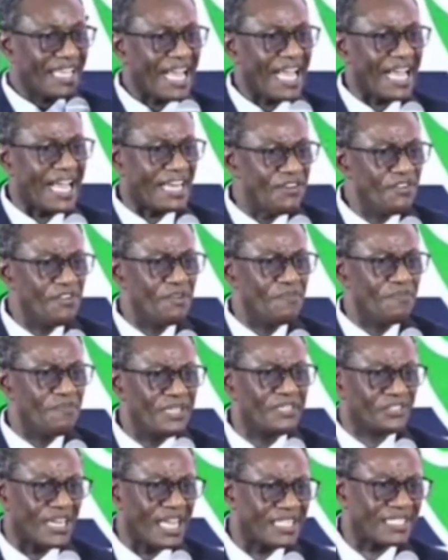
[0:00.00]
Can you be
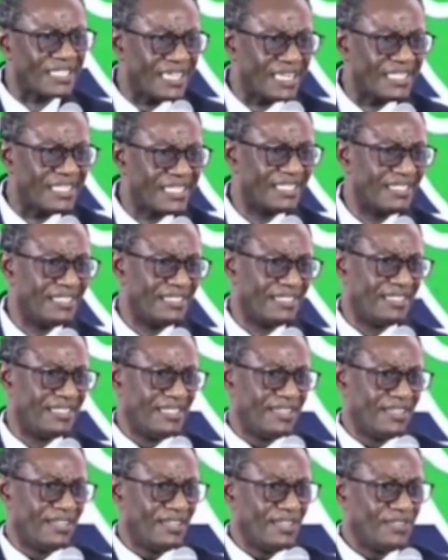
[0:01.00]
trusted
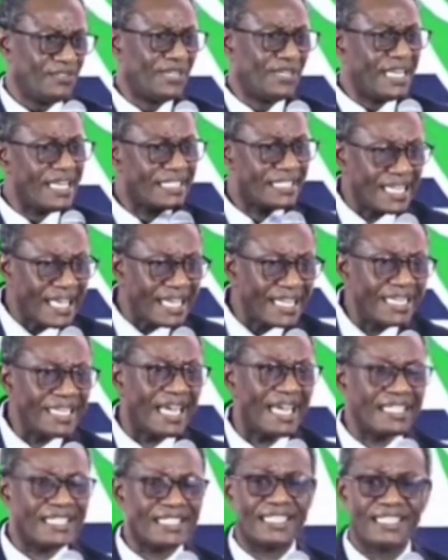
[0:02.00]
to the extent
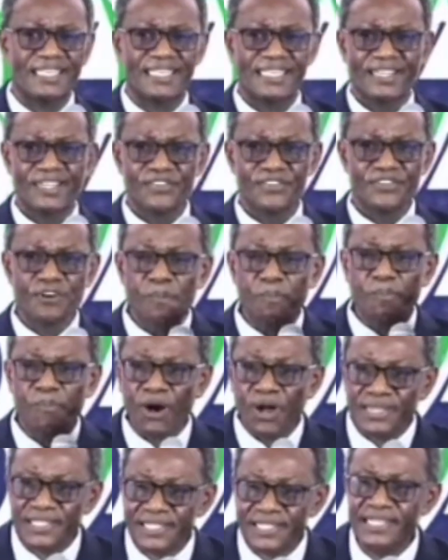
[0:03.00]
that your
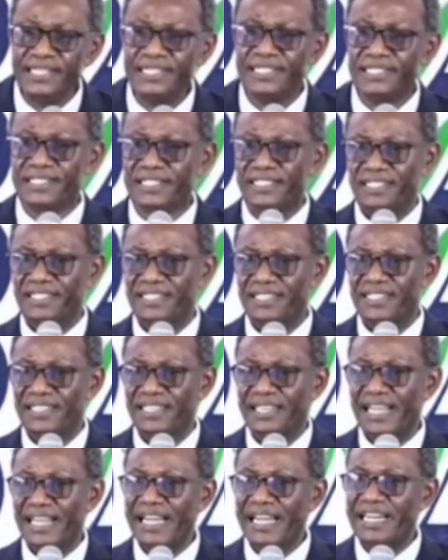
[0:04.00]
bosses
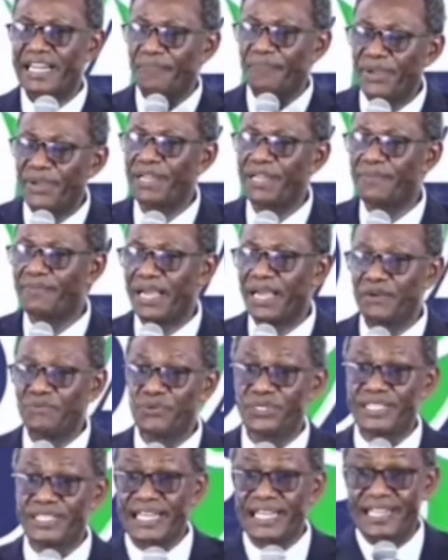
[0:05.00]
and the big men will
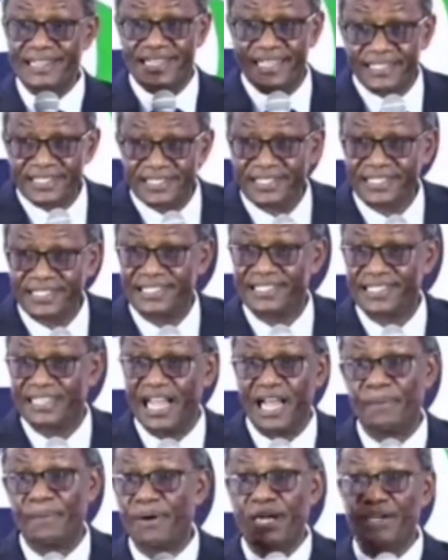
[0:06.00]
say this
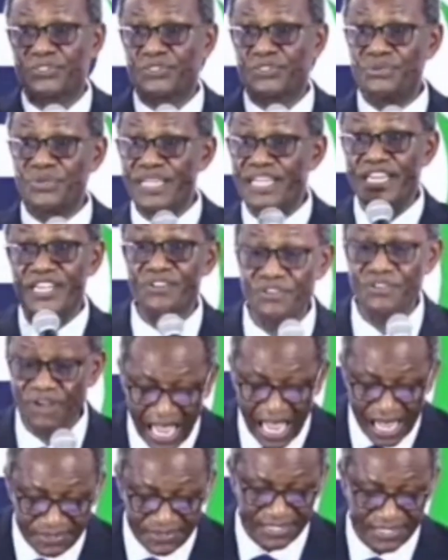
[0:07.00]
about you in your
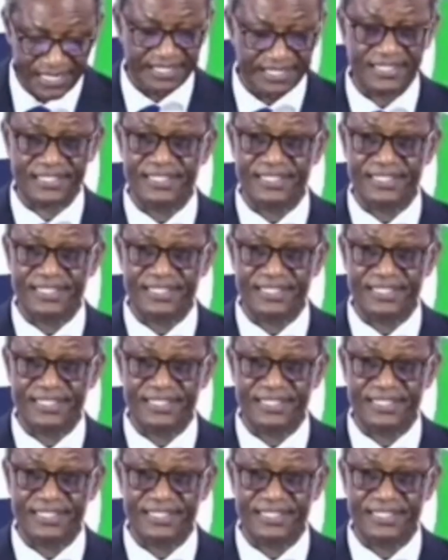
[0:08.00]
absence?